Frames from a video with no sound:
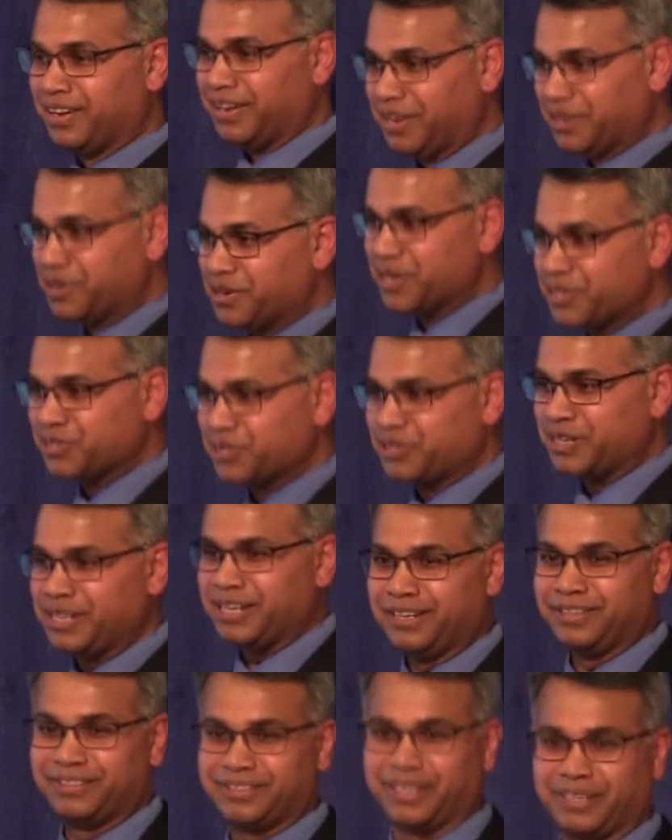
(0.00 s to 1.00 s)

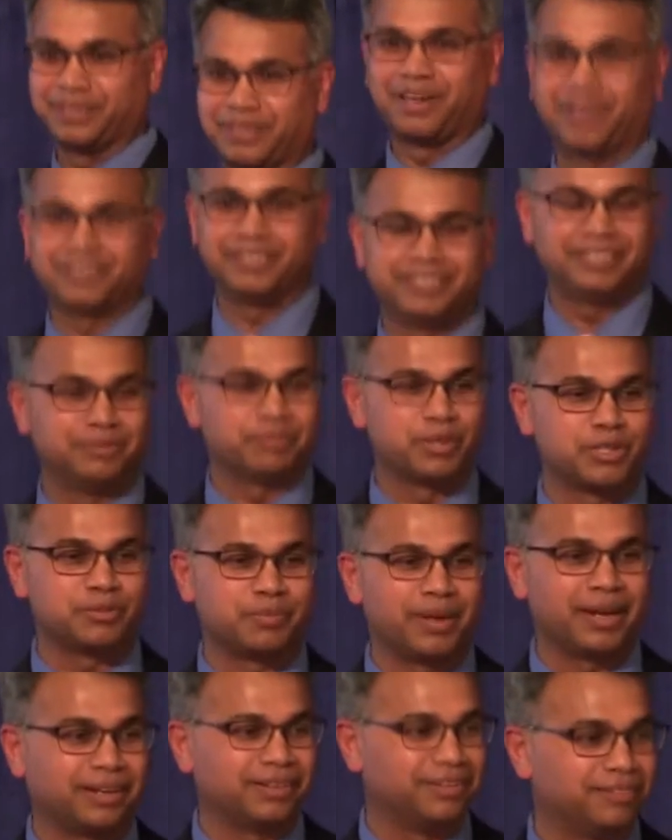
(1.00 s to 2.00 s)
industry technology
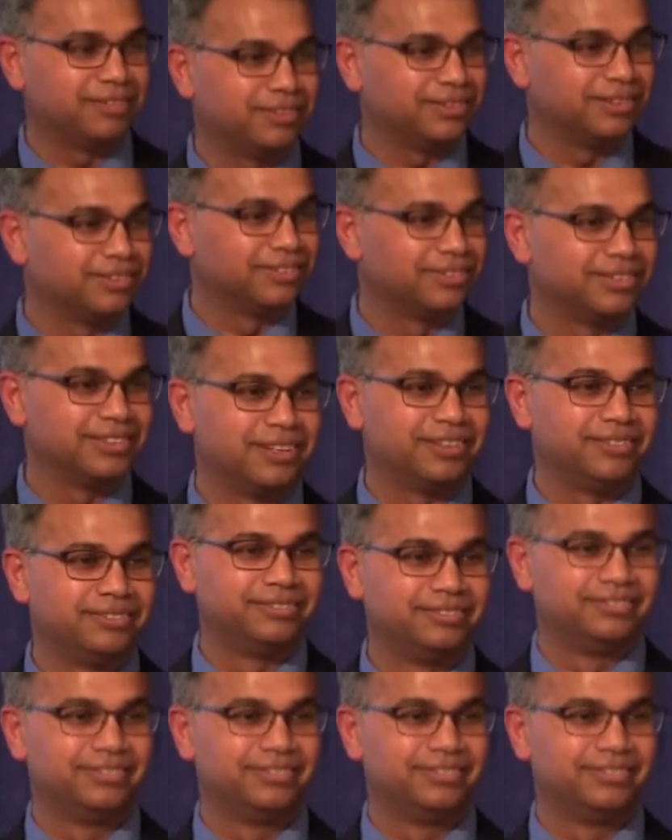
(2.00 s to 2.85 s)
perspective too. So,